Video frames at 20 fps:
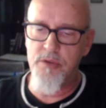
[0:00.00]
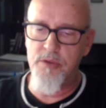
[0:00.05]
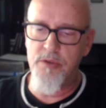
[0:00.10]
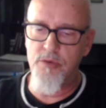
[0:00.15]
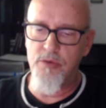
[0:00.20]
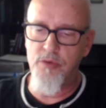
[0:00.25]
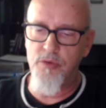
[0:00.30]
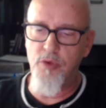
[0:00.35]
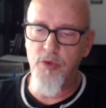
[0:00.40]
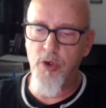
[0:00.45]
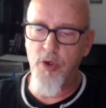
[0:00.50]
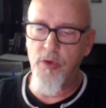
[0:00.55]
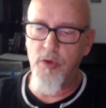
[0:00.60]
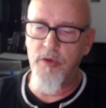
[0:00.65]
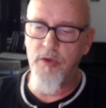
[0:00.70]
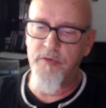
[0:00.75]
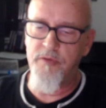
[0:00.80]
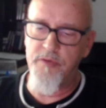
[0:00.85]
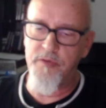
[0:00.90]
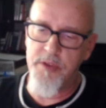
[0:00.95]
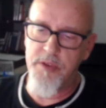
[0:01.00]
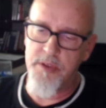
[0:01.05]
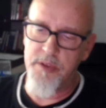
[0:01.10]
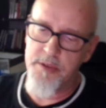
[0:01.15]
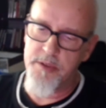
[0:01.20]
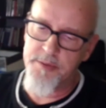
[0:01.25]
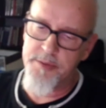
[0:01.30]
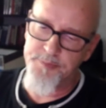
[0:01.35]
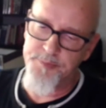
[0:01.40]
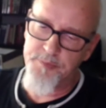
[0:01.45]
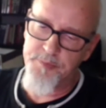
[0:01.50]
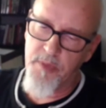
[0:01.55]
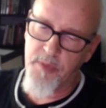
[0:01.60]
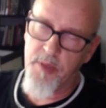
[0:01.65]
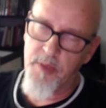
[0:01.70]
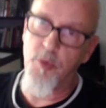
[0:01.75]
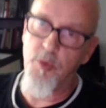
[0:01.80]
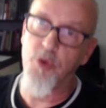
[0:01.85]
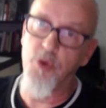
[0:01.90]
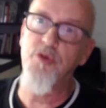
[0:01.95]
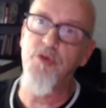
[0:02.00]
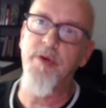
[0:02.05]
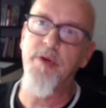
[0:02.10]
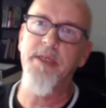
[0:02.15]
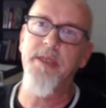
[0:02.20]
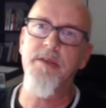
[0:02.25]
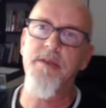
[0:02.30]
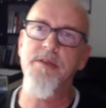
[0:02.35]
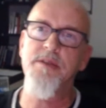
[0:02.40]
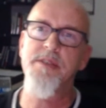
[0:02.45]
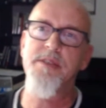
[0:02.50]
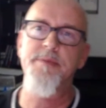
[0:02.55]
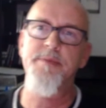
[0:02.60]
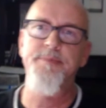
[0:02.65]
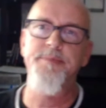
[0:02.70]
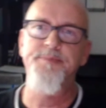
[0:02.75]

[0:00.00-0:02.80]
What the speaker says: to the role of the moderators.